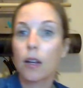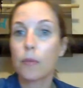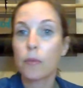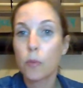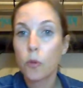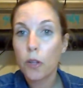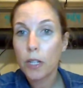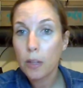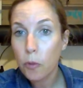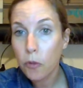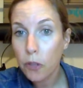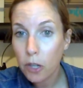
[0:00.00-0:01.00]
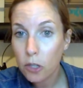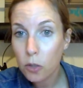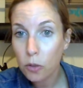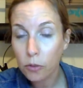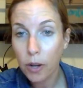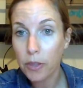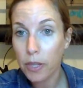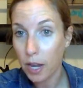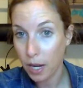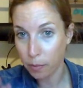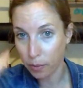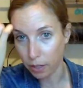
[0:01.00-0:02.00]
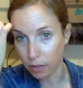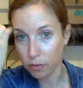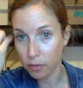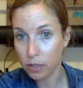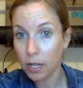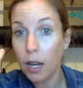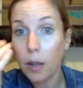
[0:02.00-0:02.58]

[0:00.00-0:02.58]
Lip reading: Moving on to around the eyebrows.